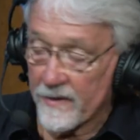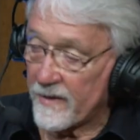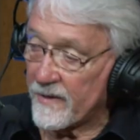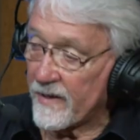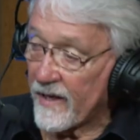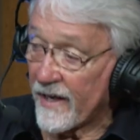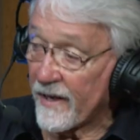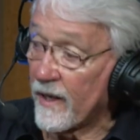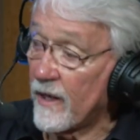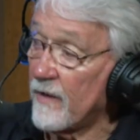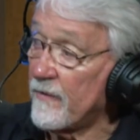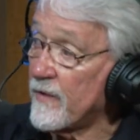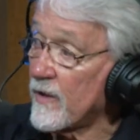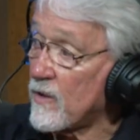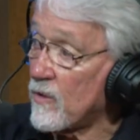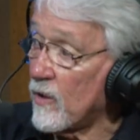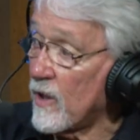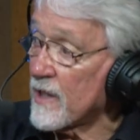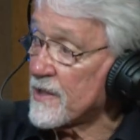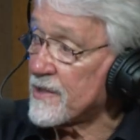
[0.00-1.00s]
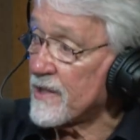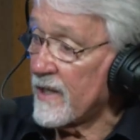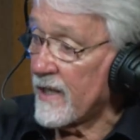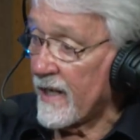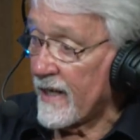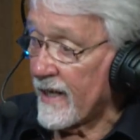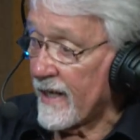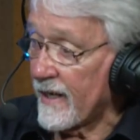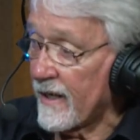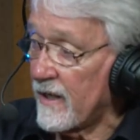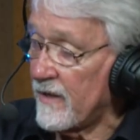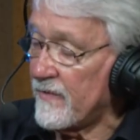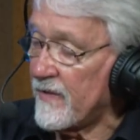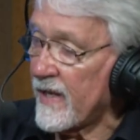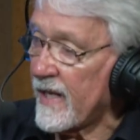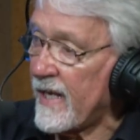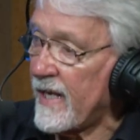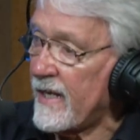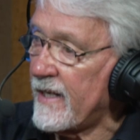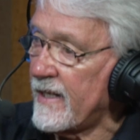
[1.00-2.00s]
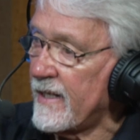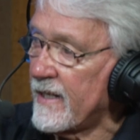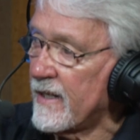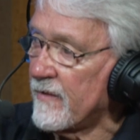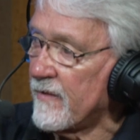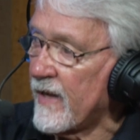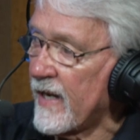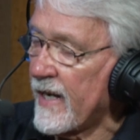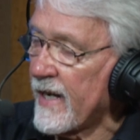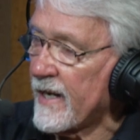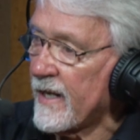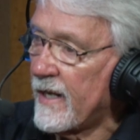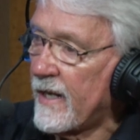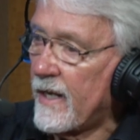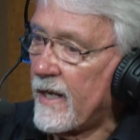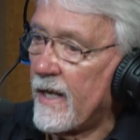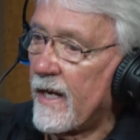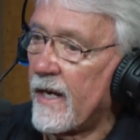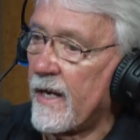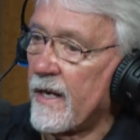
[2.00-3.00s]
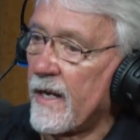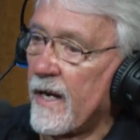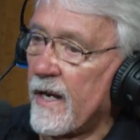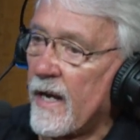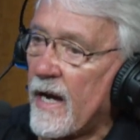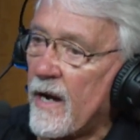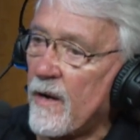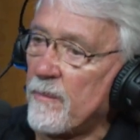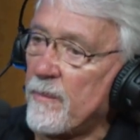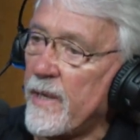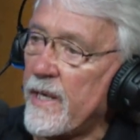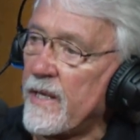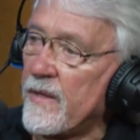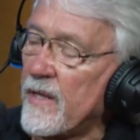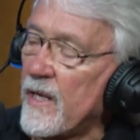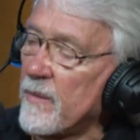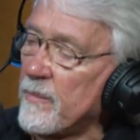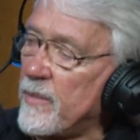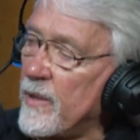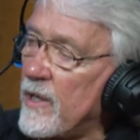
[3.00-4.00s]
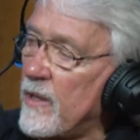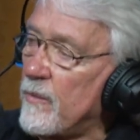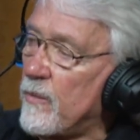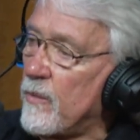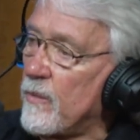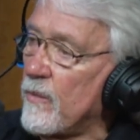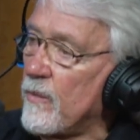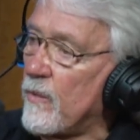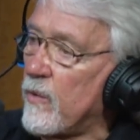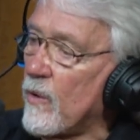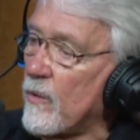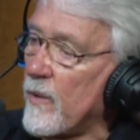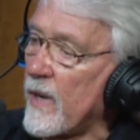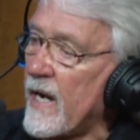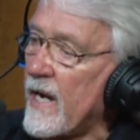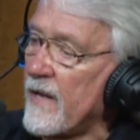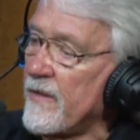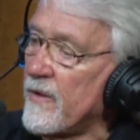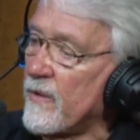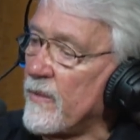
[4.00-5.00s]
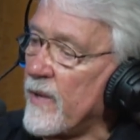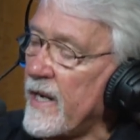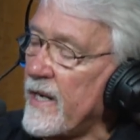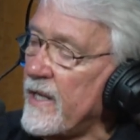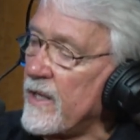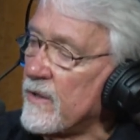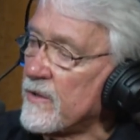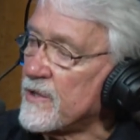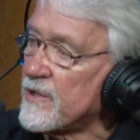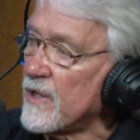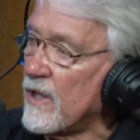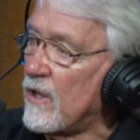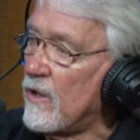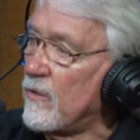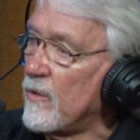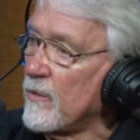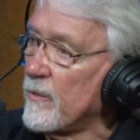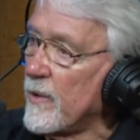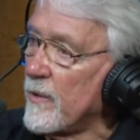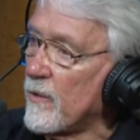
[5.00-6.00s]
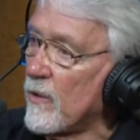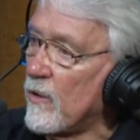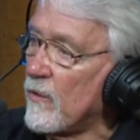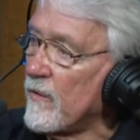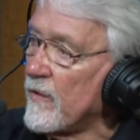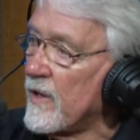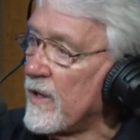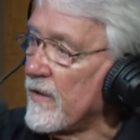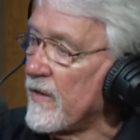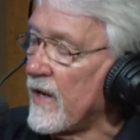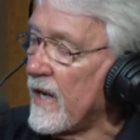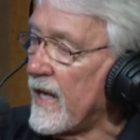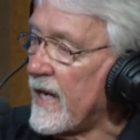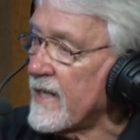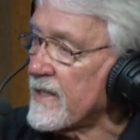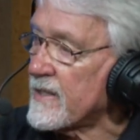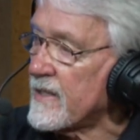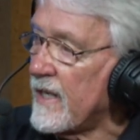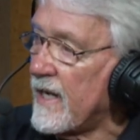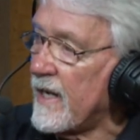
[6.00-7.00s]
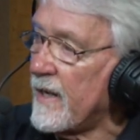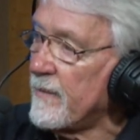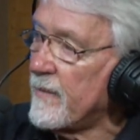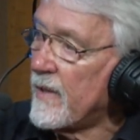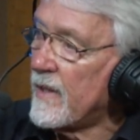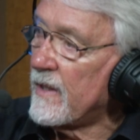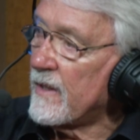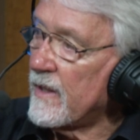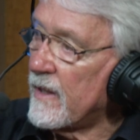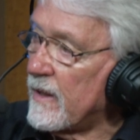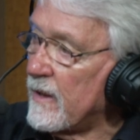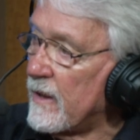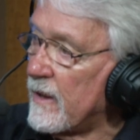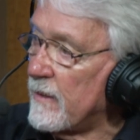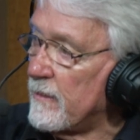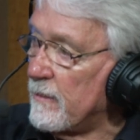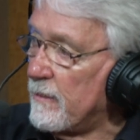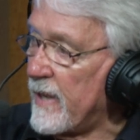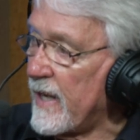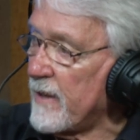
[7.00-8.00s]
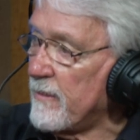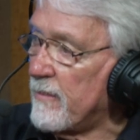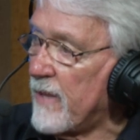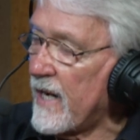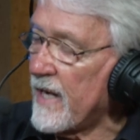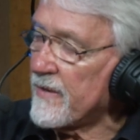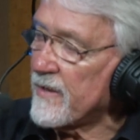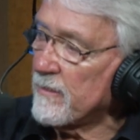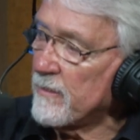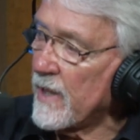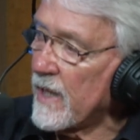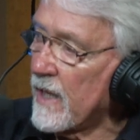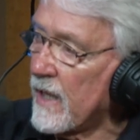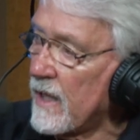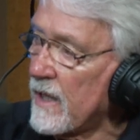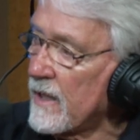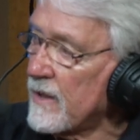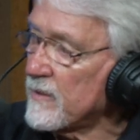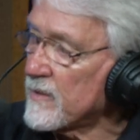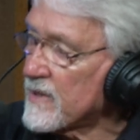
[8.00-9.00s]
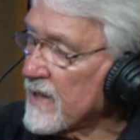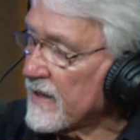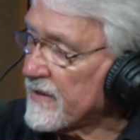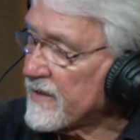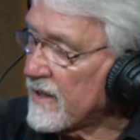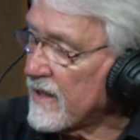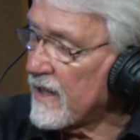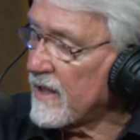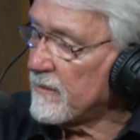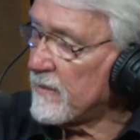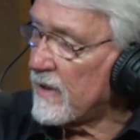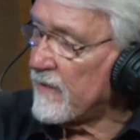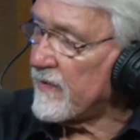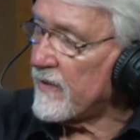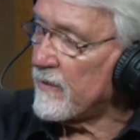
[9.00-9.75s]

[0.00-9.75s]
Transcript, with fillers: I love the question, and I love the ending of that. Uh, I'll be in that pub where we had the radio show when we were over there the last time. Uh, Bed Bath and Beyond was that the name of it?